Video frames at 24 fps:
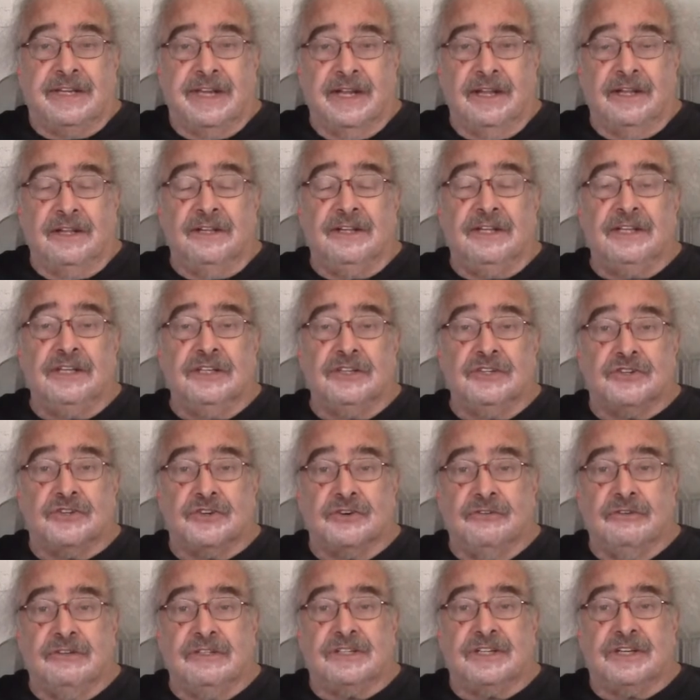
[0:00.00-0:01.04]
tell the
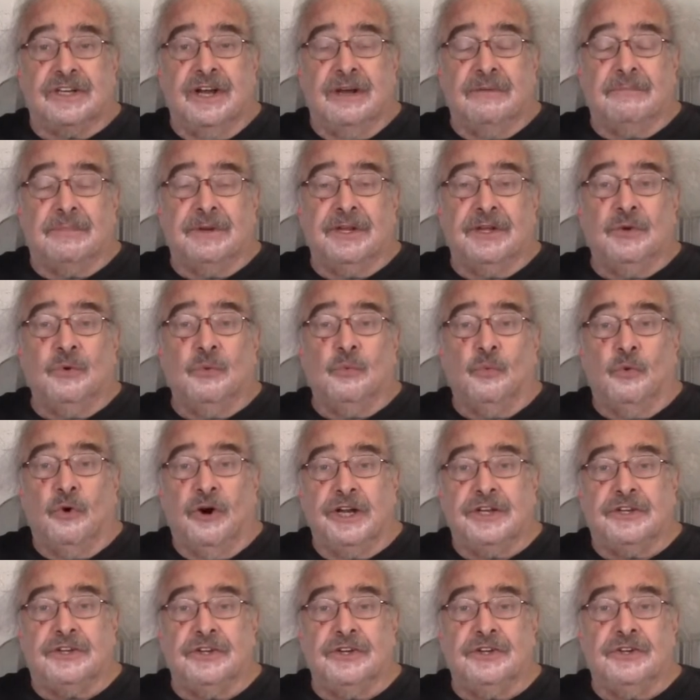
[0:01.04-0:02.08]
insurance company
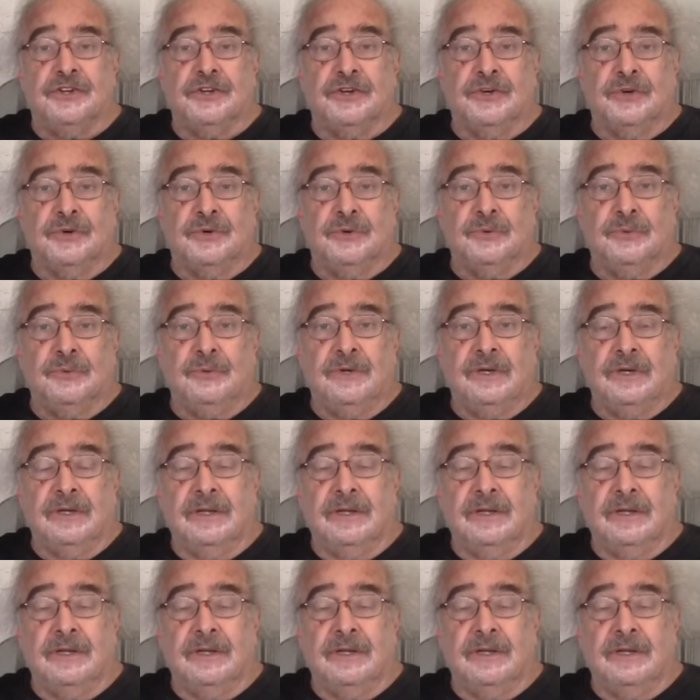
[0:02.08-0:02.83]
what to do